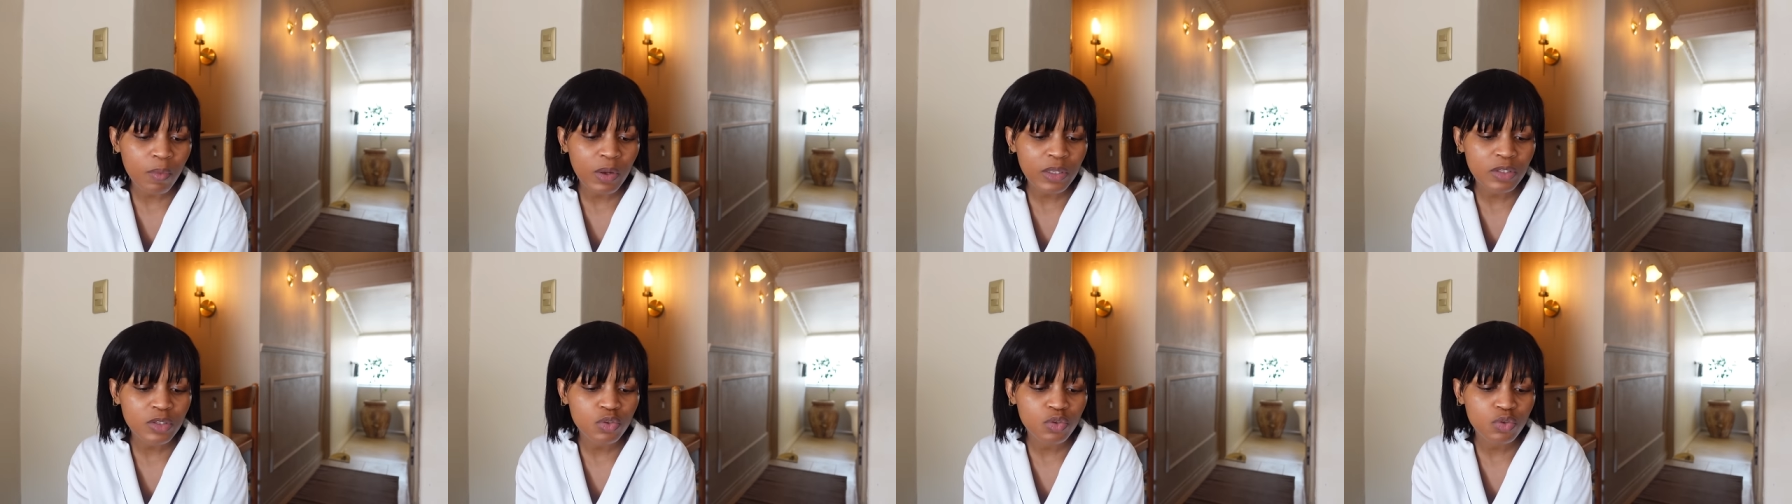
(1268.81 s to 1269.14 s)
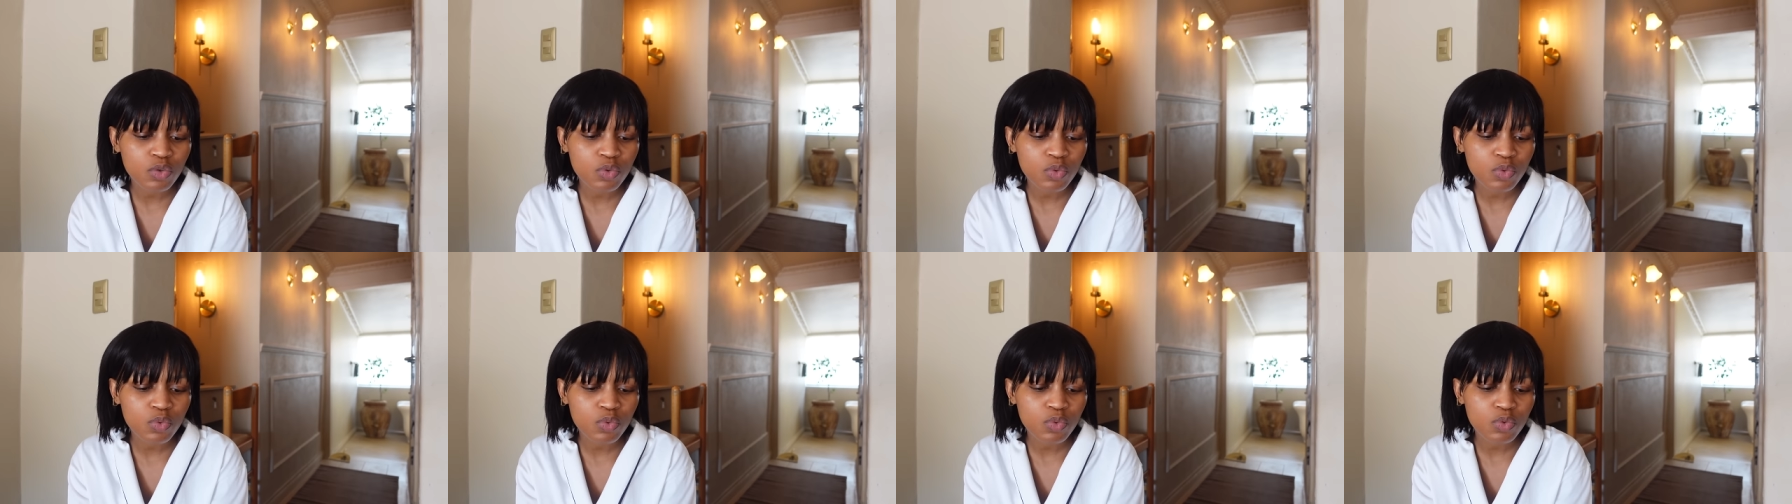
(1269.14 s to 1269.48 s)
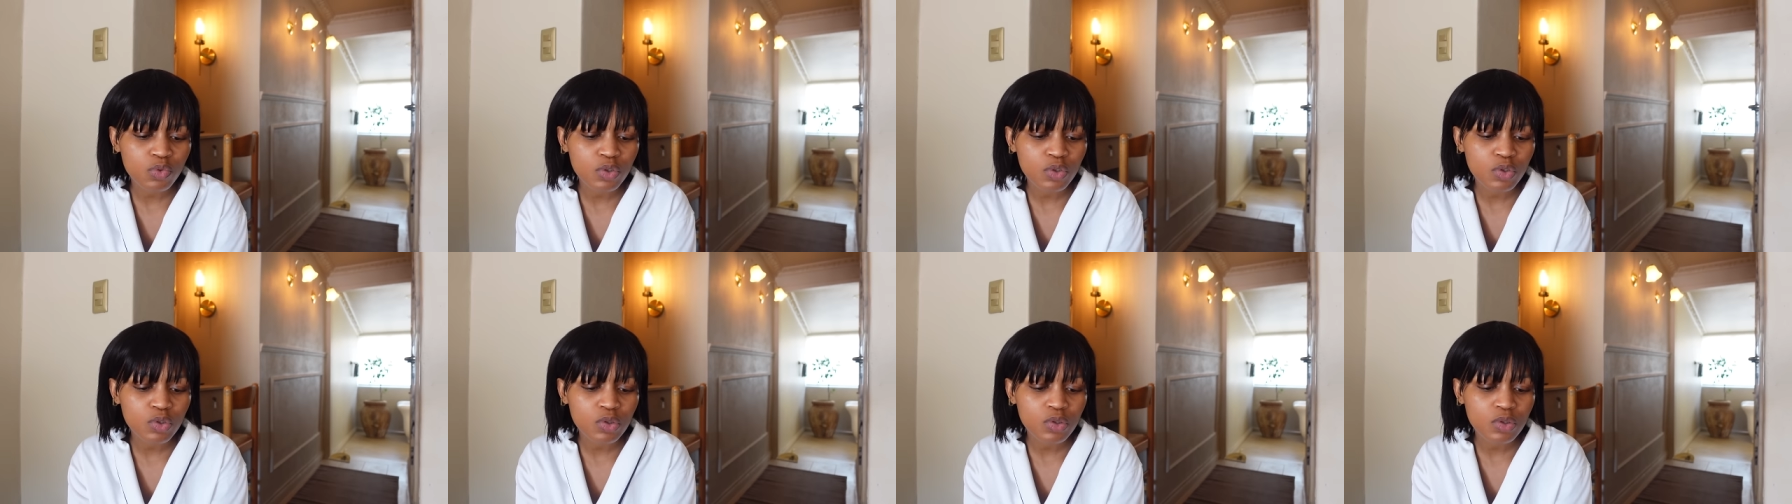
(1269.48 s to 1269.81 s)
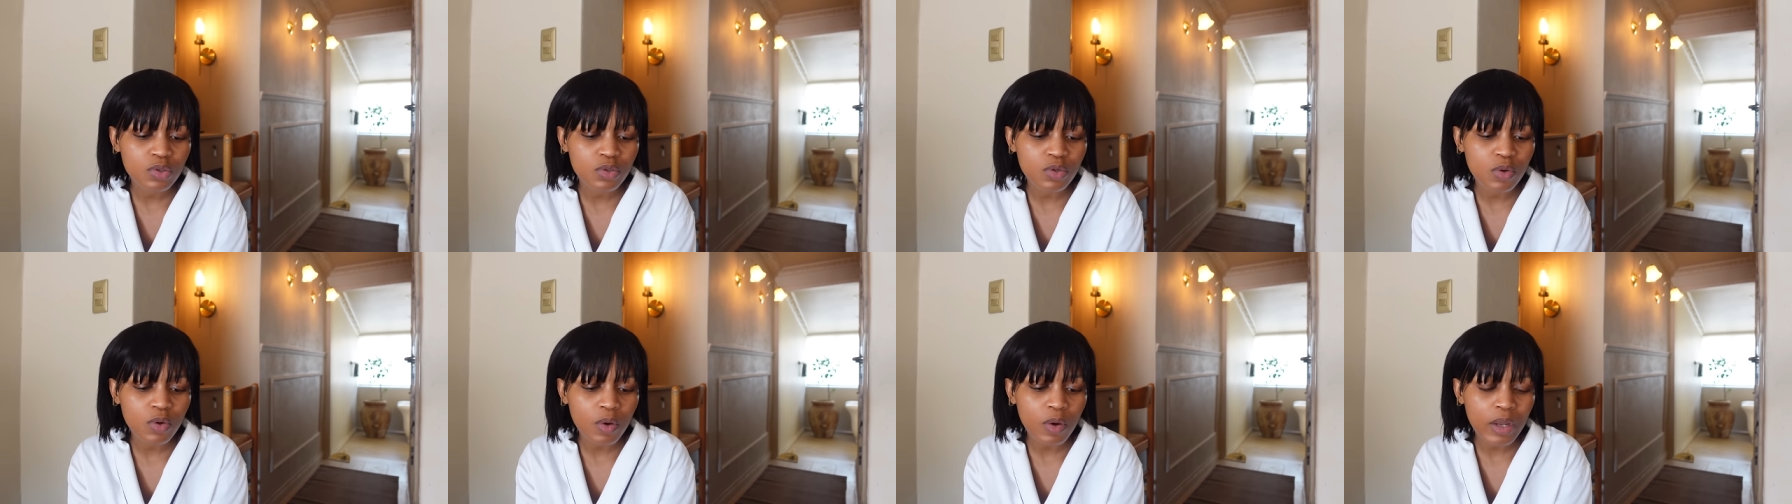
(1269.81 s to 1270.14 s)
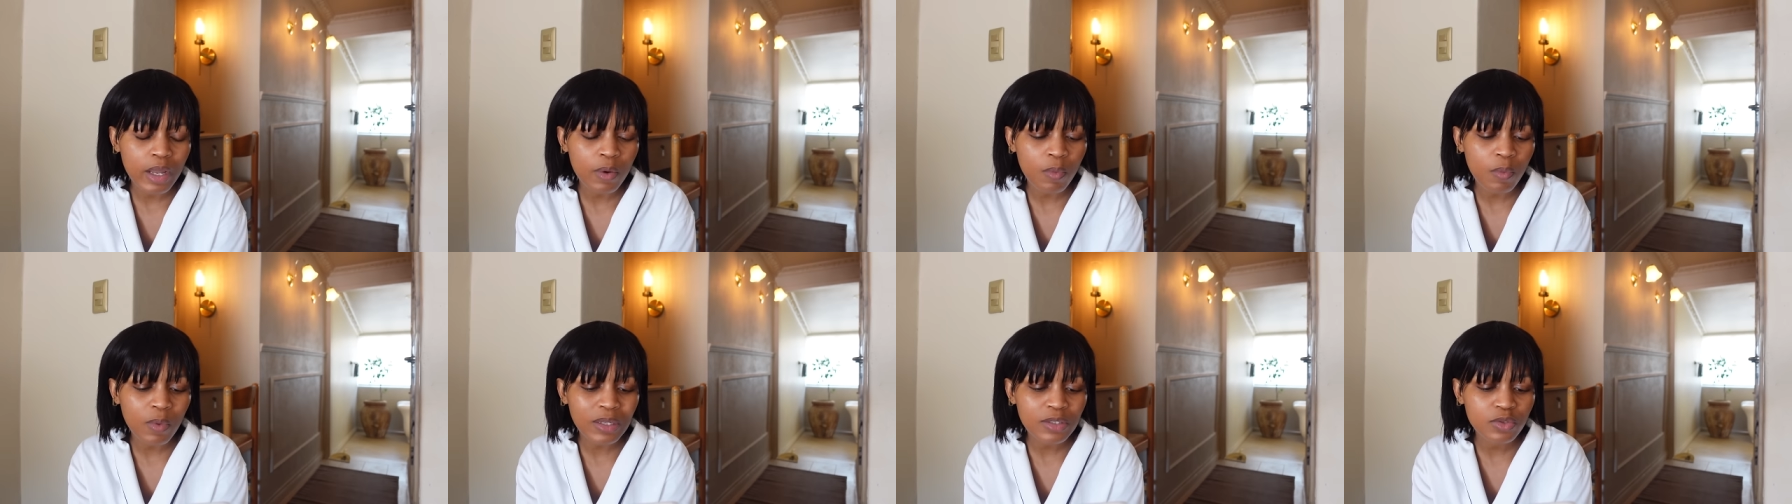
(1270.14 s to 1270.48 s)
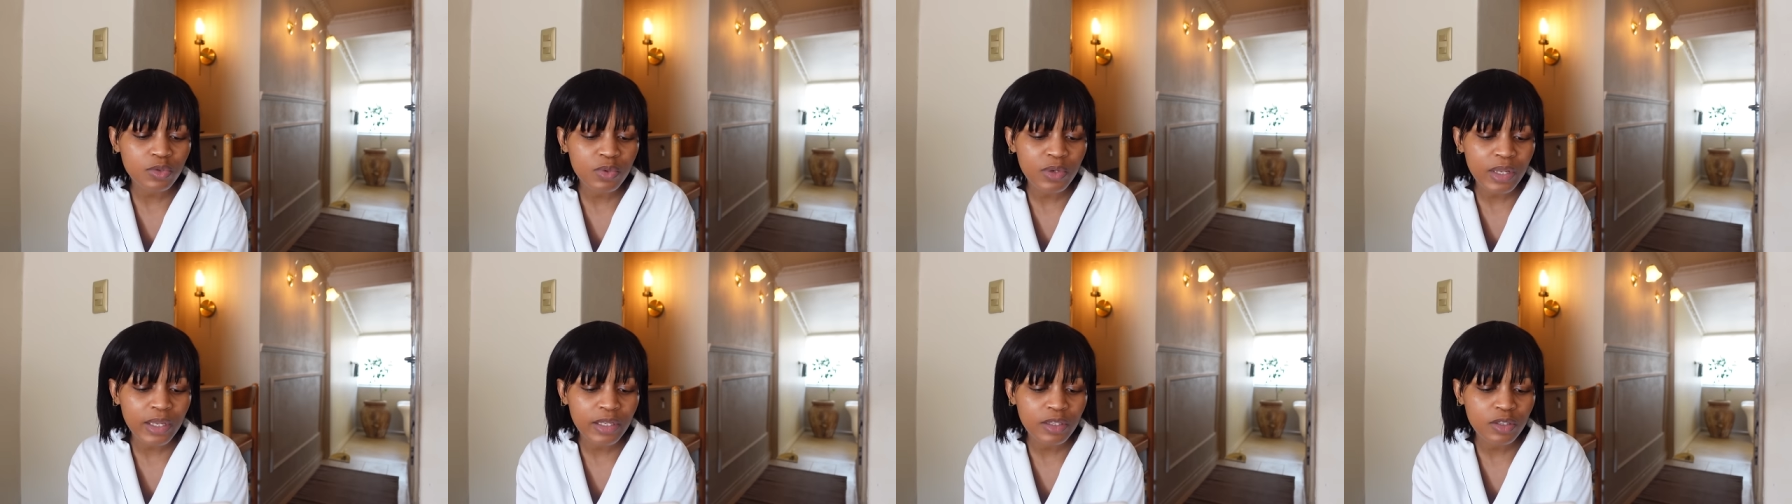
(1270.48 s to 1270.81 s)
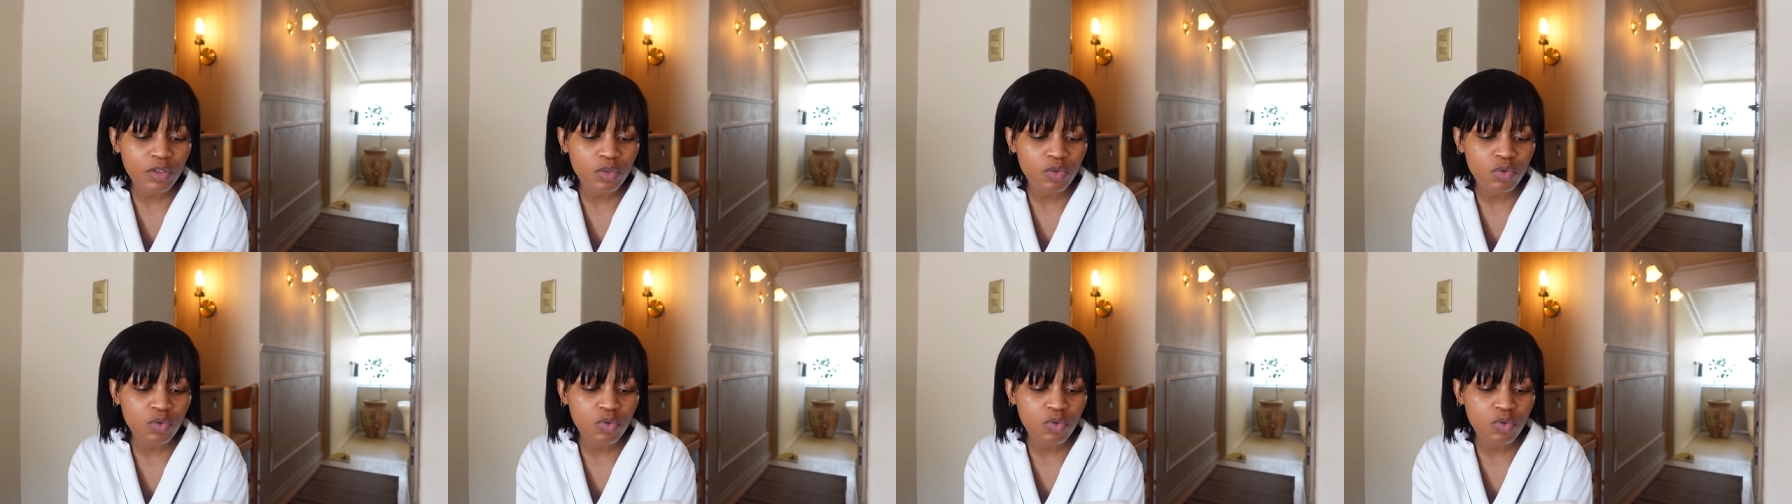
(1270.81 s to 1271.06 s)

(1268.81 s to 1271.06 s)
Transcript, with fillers: what do you and what do they